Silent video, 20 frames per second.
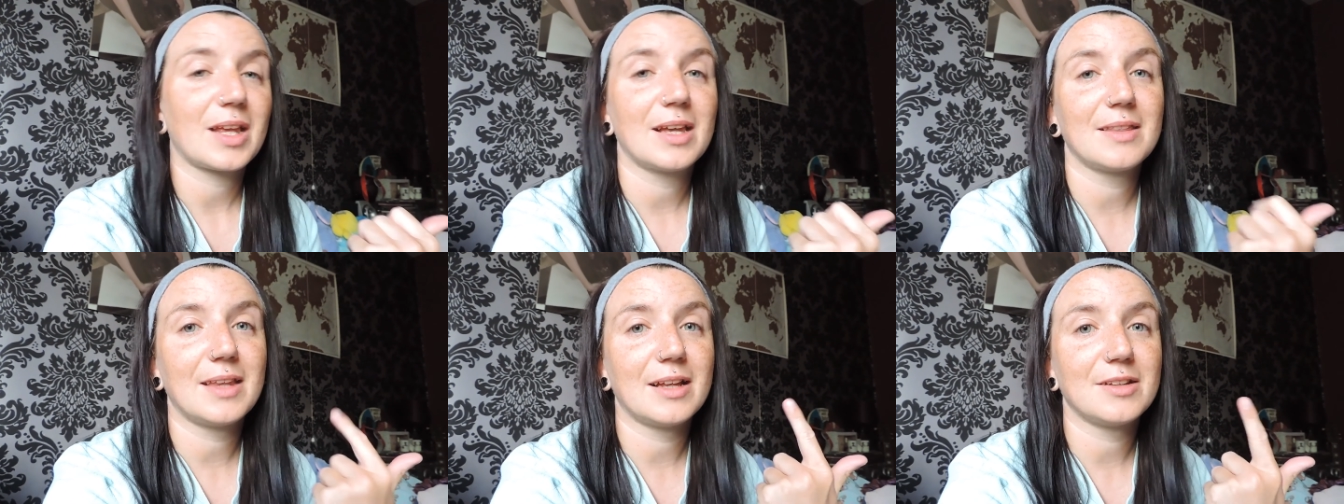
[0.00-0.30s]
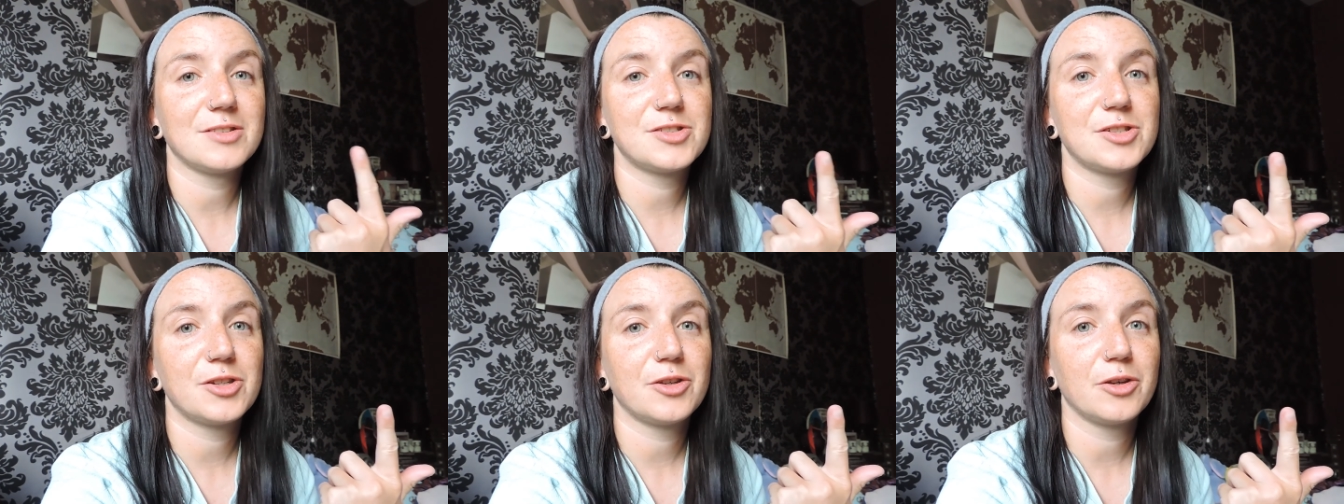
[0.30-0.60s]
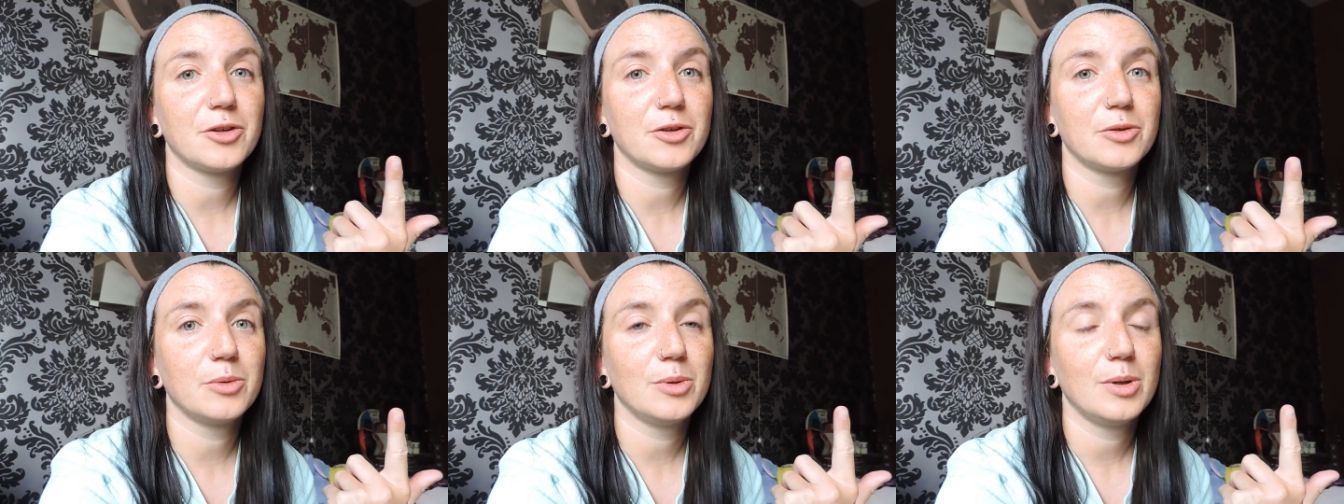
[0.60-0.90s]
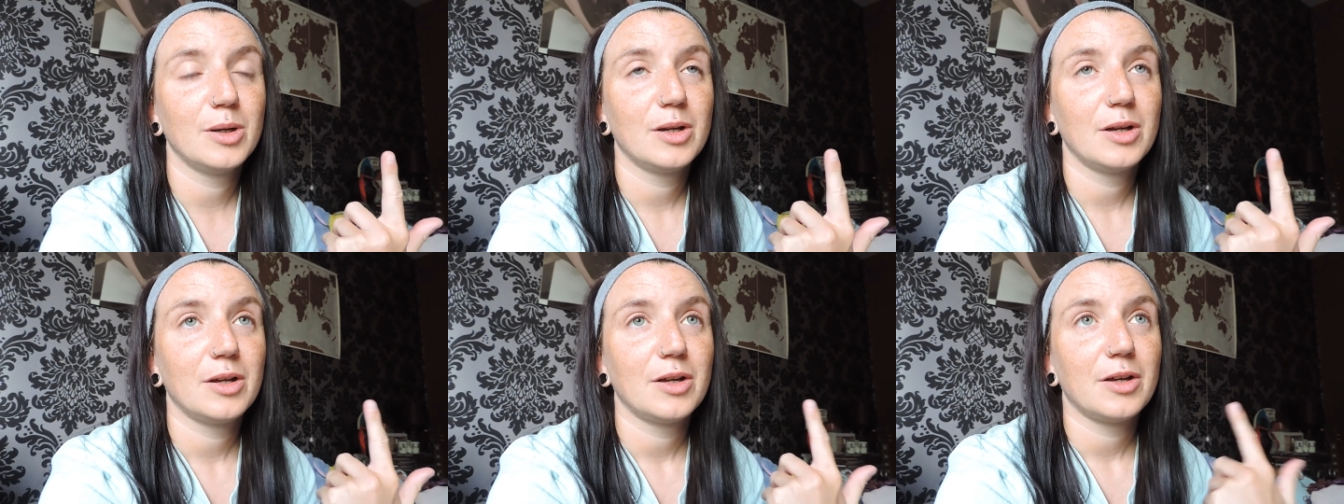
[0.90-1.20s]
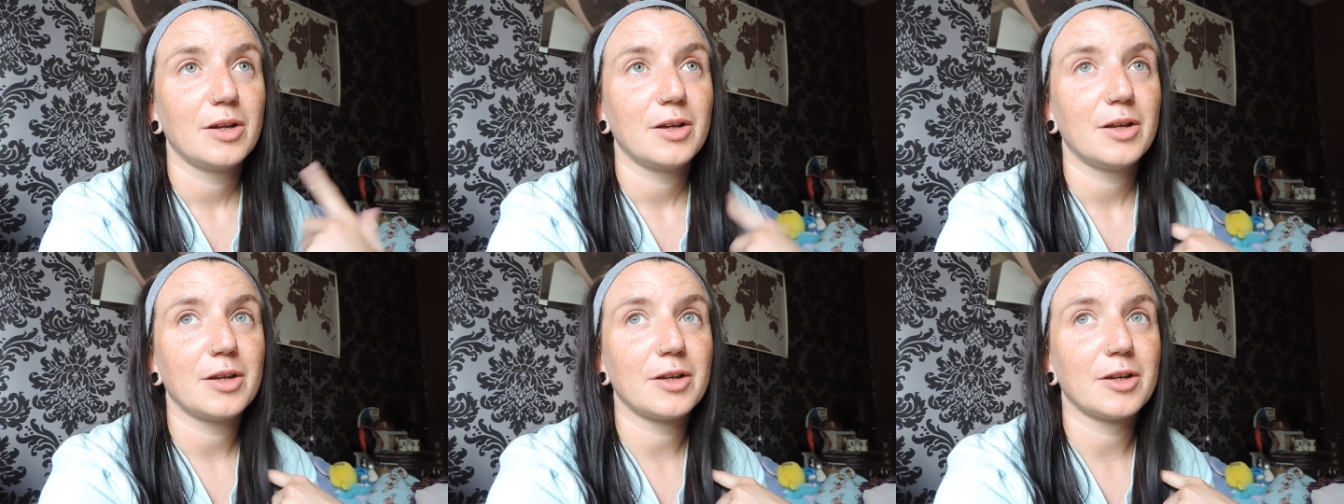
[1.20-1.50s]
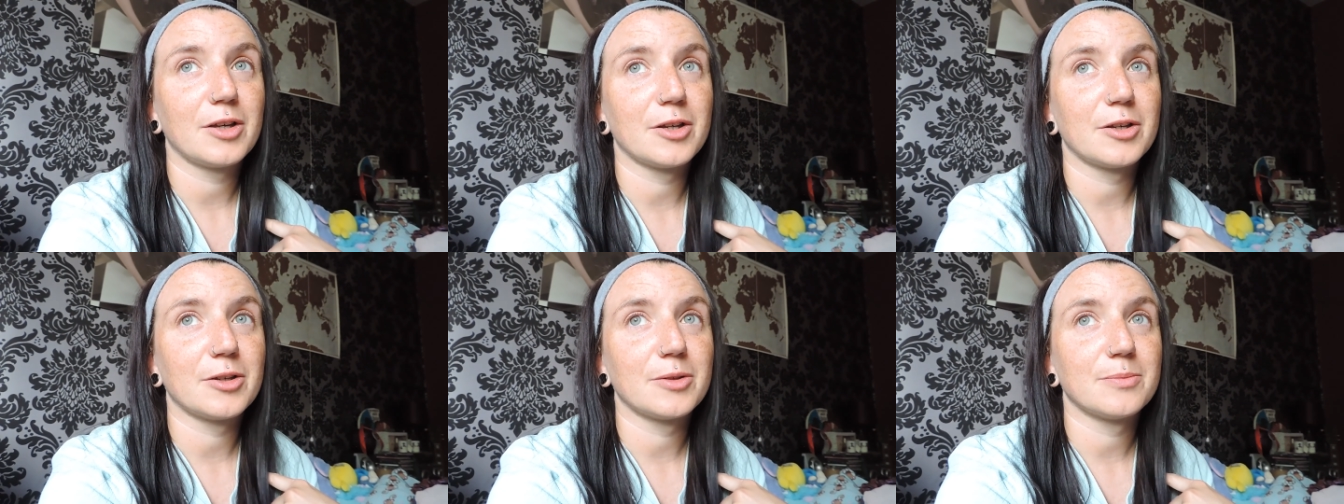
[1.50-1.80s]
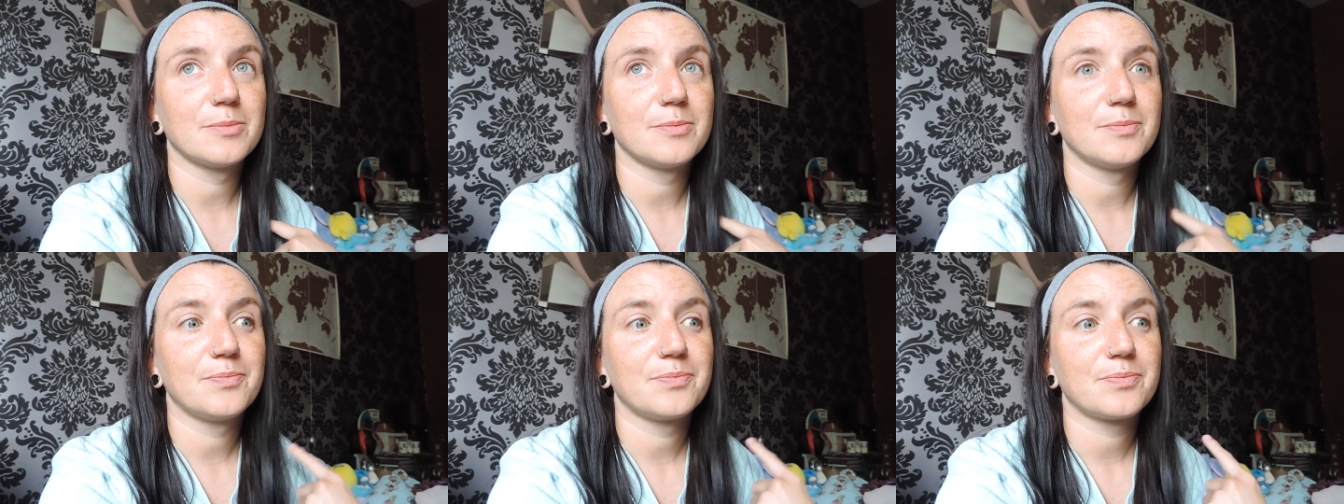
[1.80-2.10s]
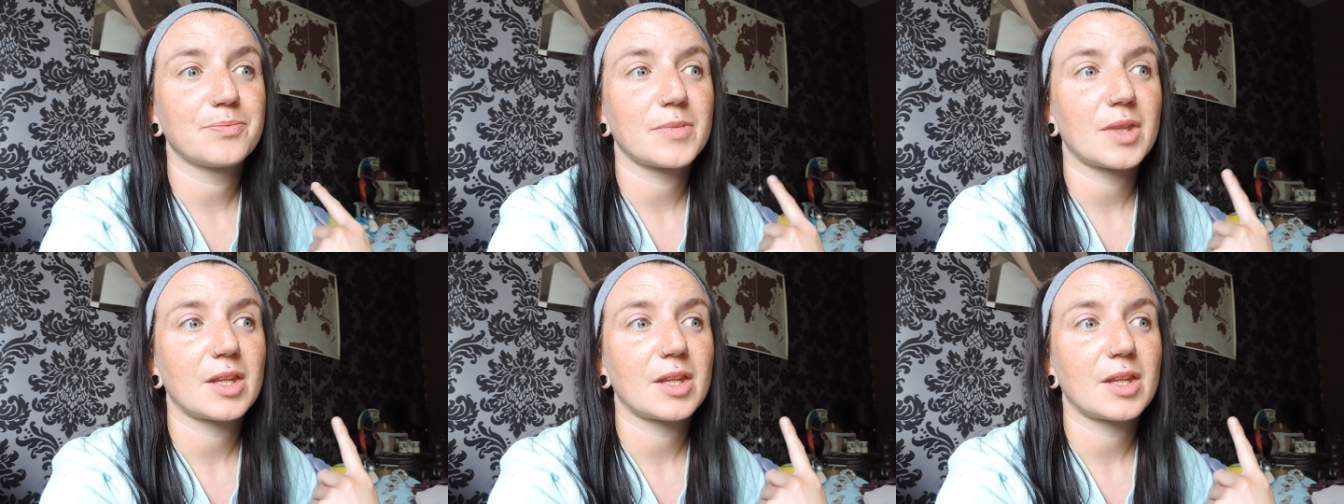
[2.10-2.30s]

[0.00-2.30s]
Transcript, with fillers: And then two, um,